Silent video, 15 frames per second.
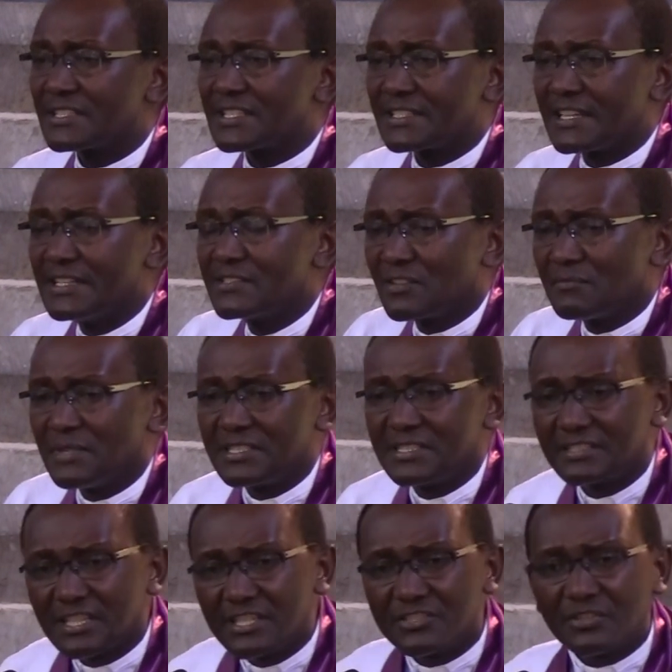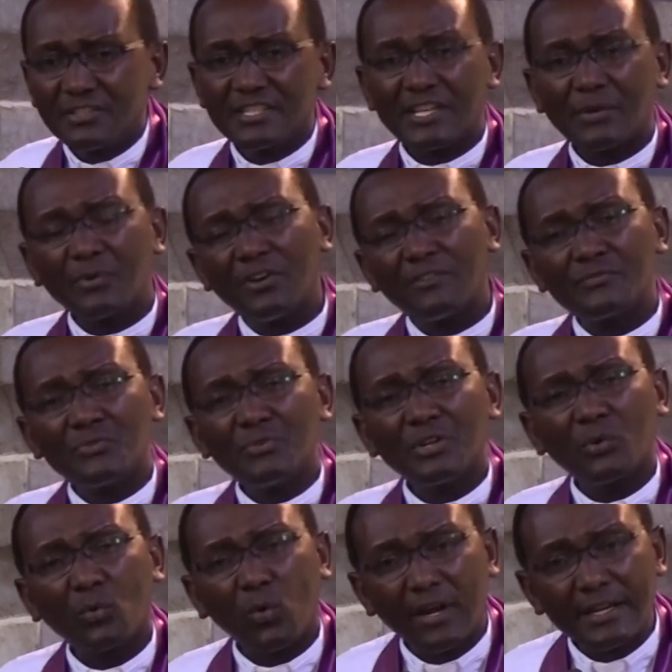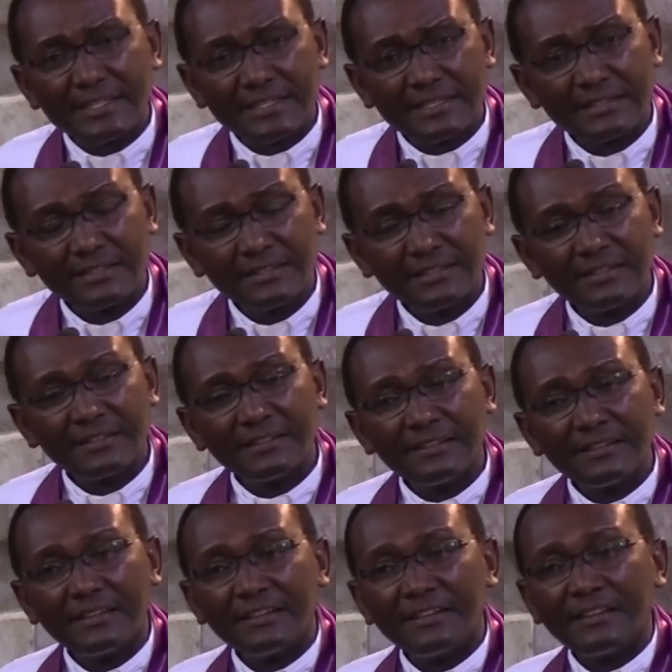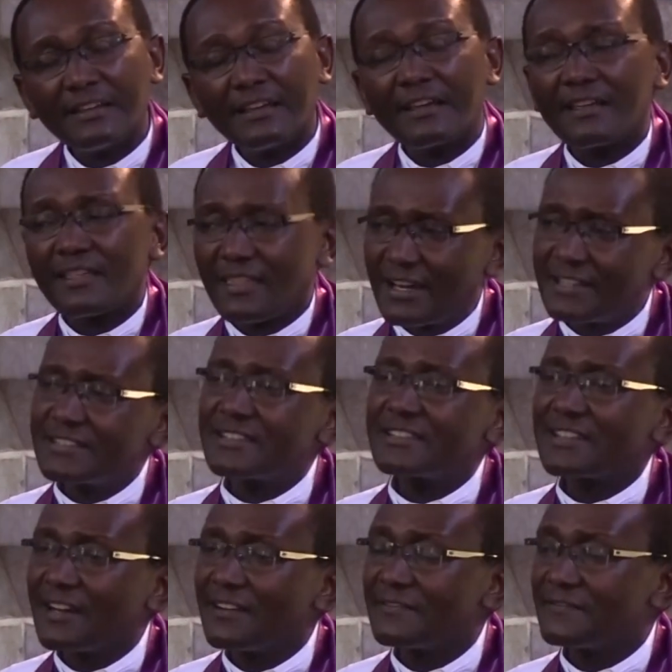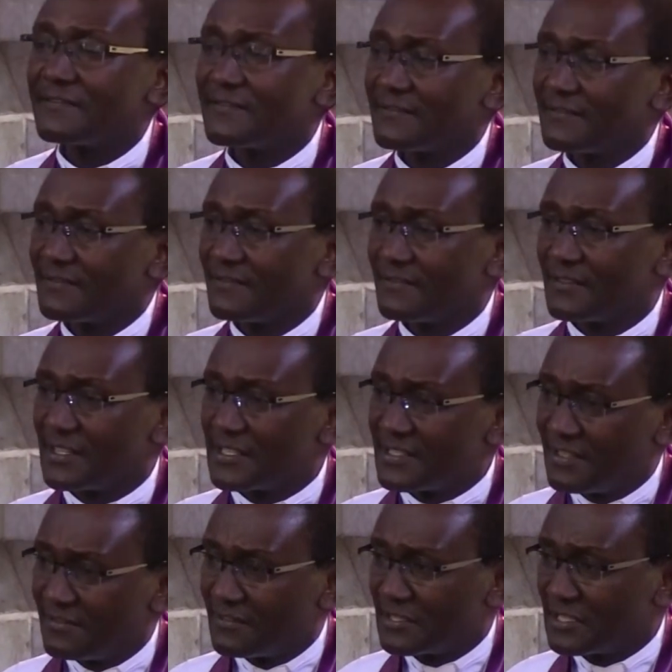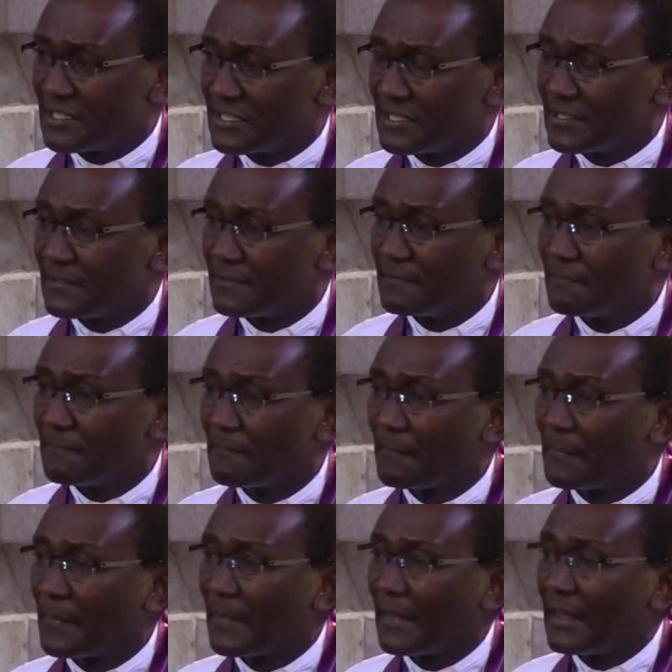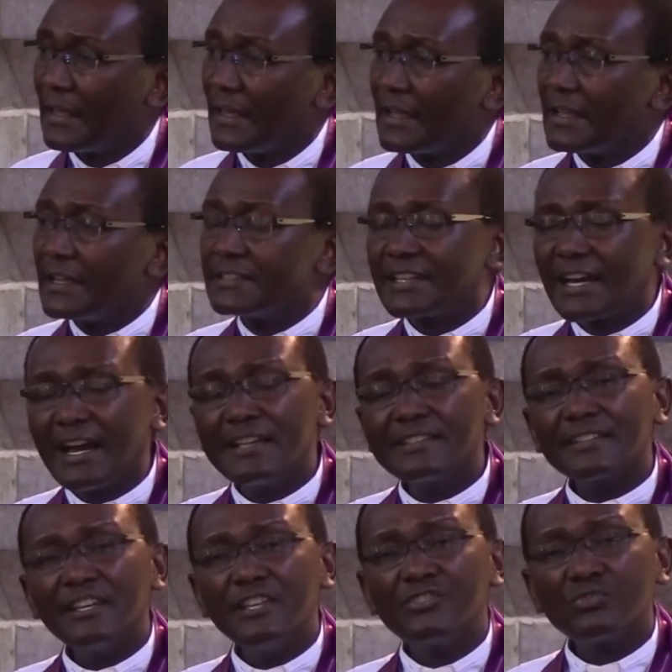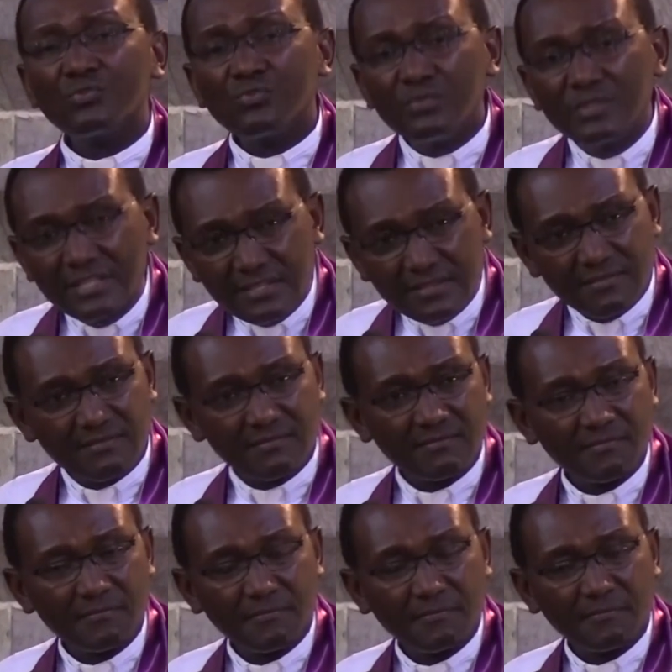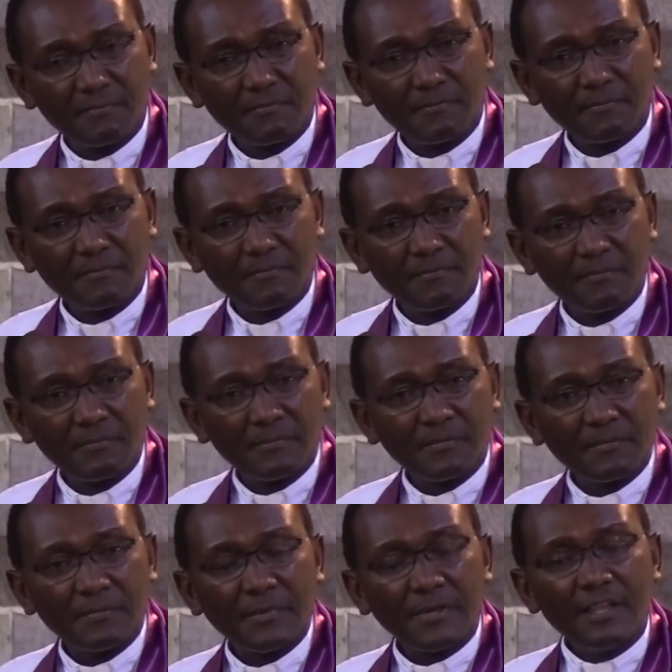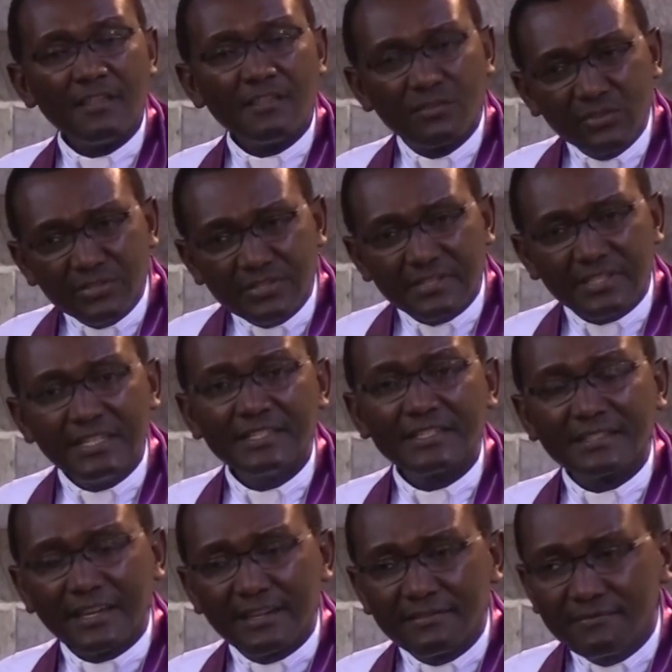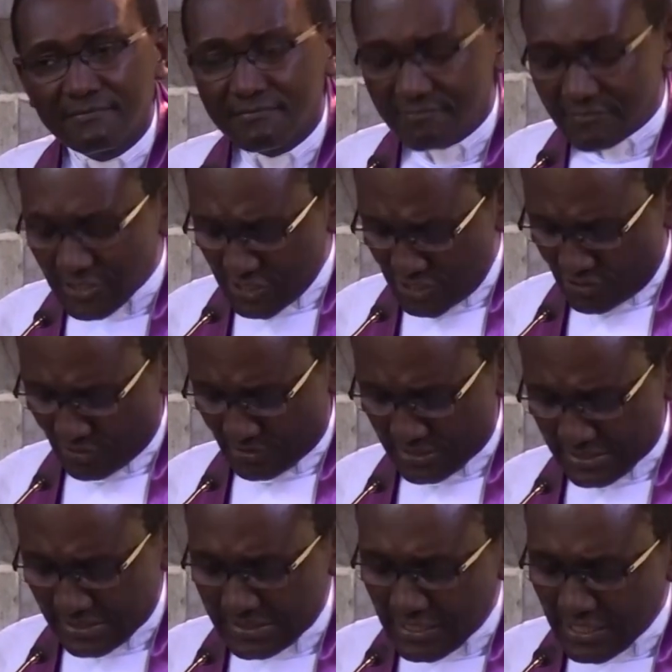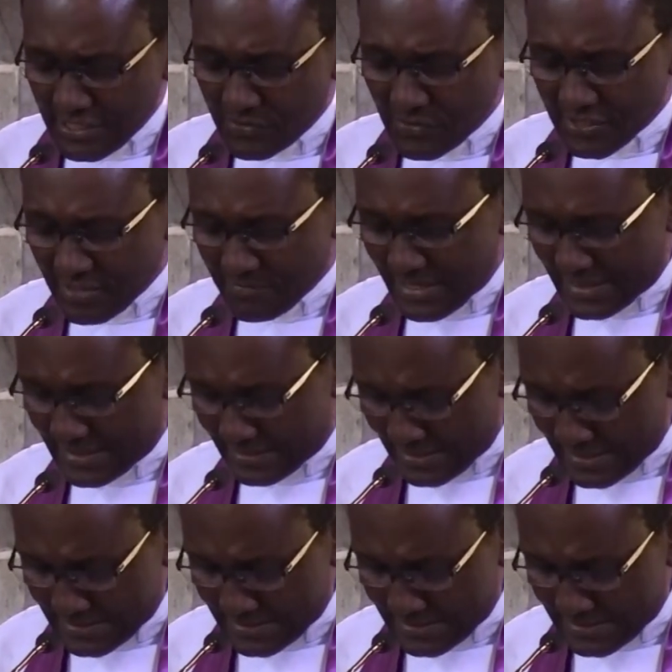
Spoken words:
transcendental meditation is a way of doing what? That stuff is devilish. It has its roots in those Eastern religions, in Hinduism and the